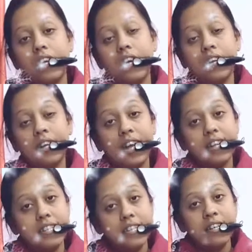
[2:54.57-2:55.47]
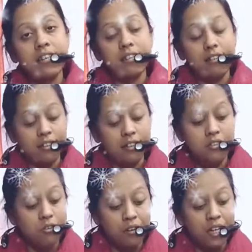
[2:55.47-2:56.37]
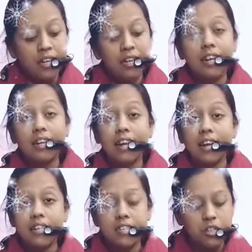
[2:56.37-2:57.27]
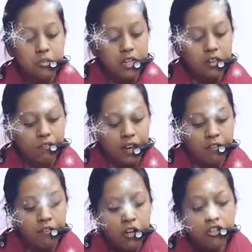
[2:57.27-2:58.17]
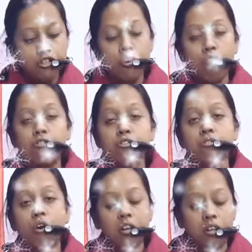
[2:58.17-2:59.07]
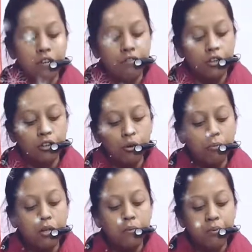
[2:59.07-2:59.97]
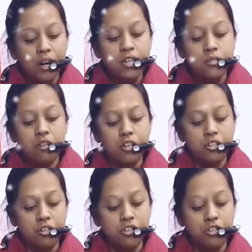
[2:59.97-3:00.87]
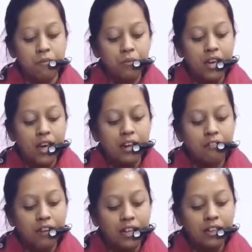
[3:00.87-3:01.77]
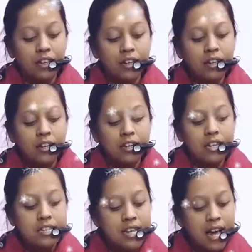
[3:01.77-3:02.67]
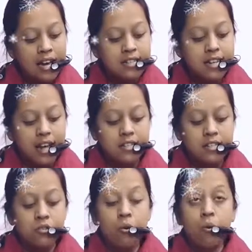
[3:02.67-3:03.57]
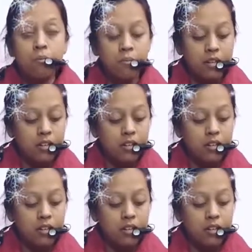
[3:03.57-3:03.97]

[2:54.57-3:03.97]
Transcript: in 1925, Shaw was honored with Nobel Prize for Literature. And finally, he died at his home